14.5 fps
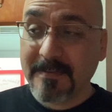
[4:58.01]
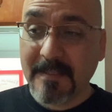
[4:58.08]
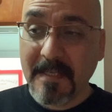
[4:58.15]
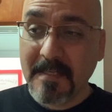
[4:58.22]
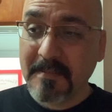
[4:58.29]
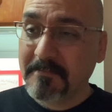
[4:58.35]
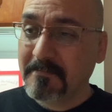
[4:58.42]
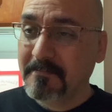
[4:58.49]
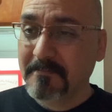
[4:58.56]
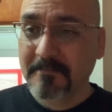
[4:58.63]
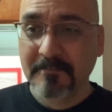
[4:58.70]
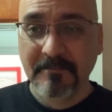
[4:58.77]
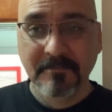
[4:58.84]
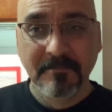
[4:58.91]
like,
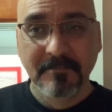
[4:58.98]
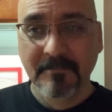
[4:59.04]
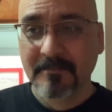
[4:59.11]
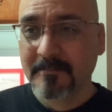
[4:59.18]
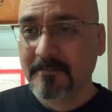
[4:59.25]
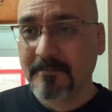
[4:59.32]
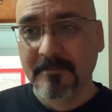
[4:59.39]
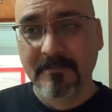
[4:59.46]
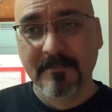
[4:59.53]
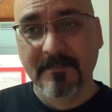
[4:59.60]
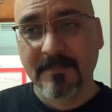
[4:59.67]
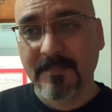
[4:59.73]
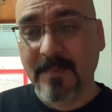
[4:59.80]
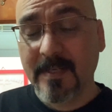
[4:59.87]

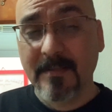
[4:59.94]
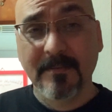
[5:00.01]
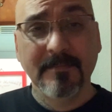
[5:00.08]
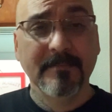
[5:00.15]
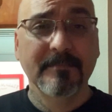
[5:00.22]
"Wow.